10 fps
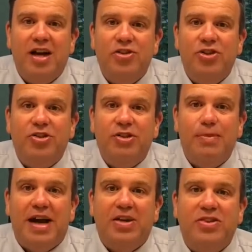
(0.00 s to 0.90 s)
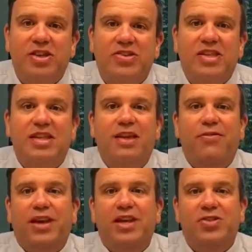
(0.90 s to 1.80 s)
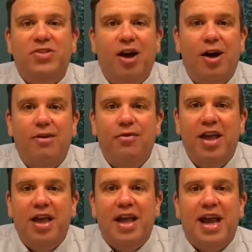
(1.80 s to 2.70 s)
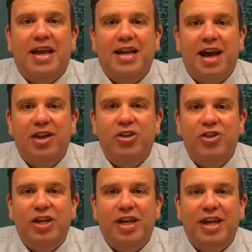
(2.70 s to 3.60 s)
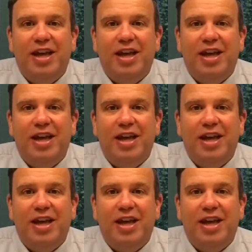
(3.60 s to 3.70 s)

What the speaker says: just about the significance of acknowledging